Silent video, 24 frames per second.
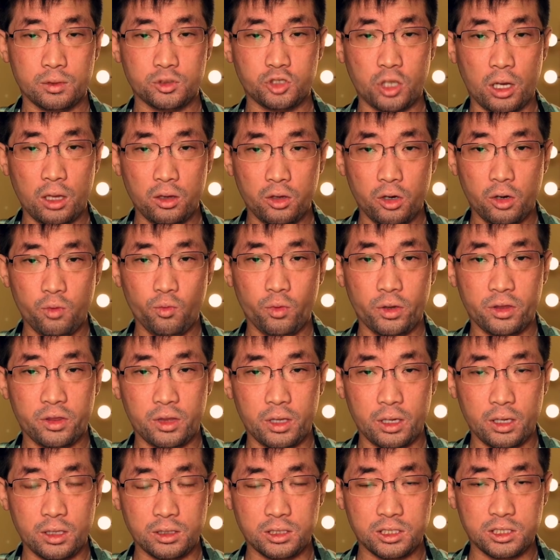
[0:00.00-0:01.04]
So I learned with
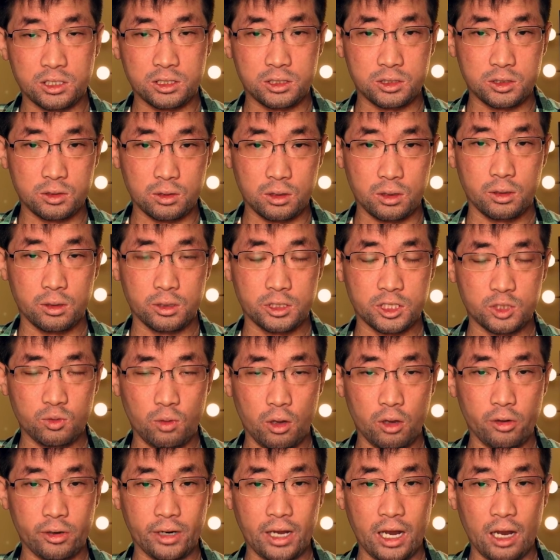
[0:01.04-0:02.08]
this
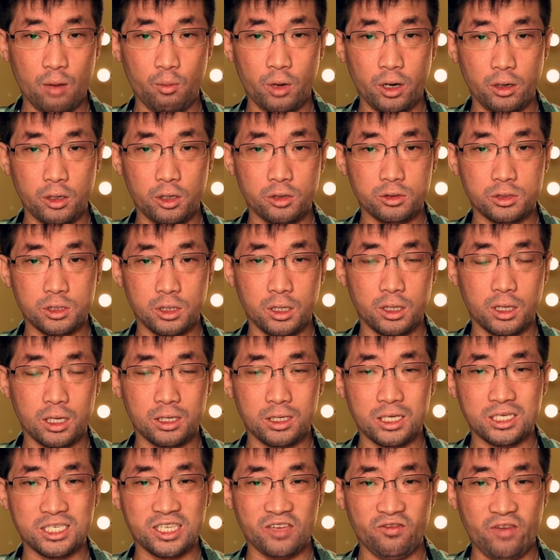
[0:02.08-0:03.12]
smaller camera, usually the
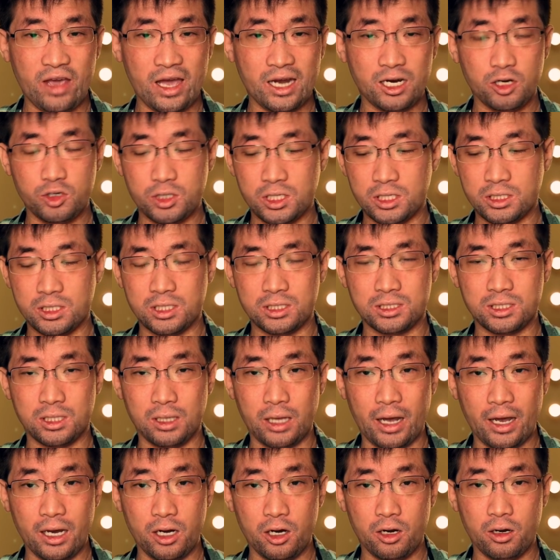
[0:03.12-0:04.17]
disadvantage is it's
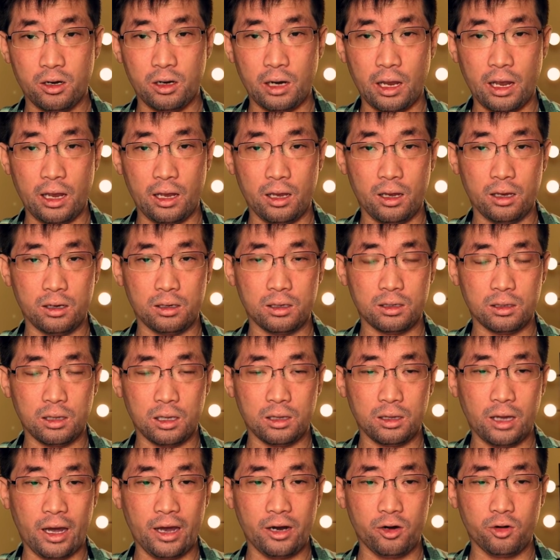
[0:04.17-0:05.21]
lighter, and the
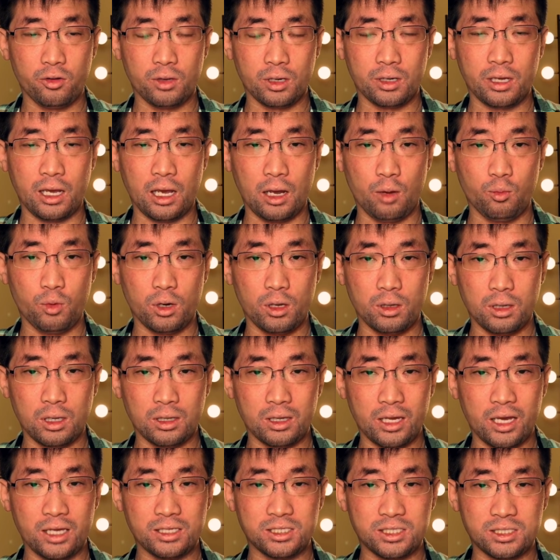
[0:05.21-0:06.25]
lighter the camera, the
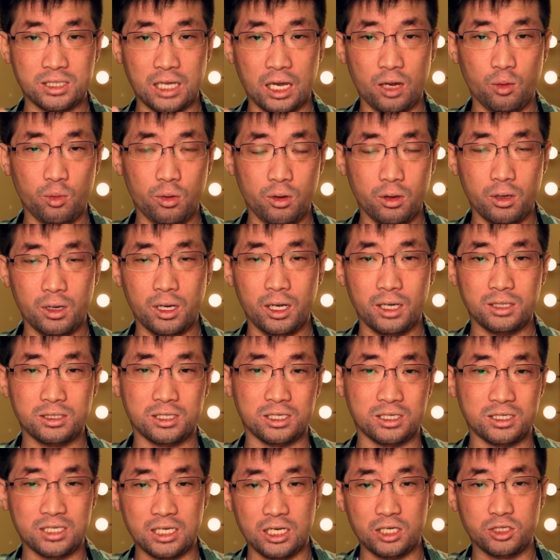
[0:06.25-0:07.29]
less stable it is.
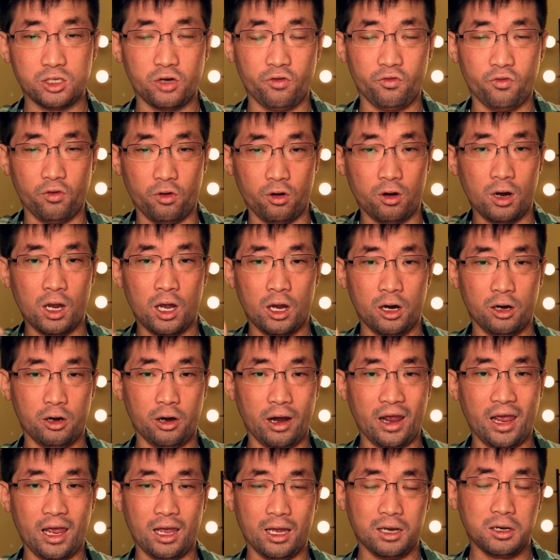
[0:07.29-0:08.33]
It's easier for
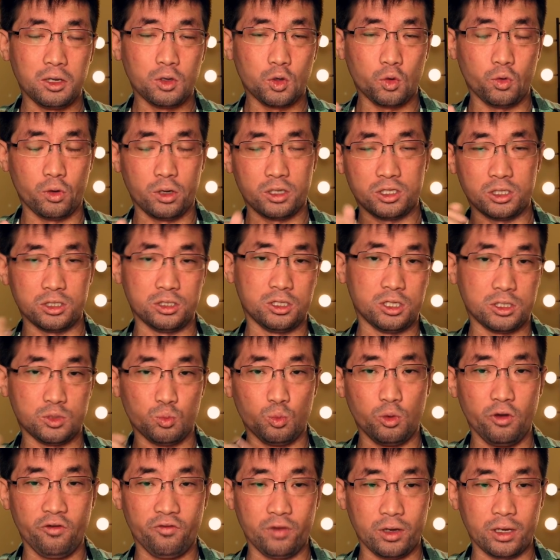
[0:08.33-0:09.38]
your hand to twitch and just
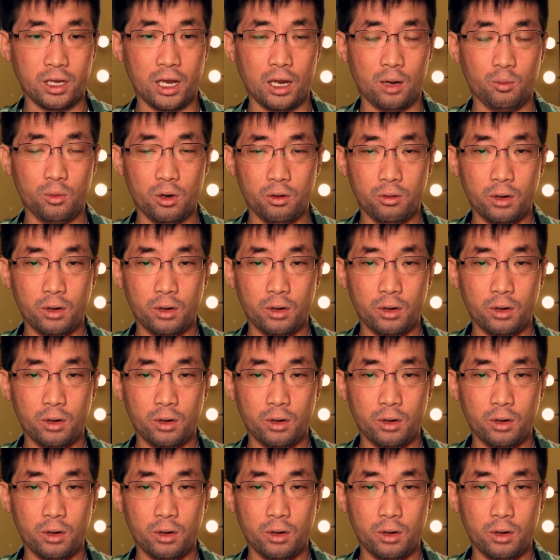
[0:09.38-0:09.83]
move the camera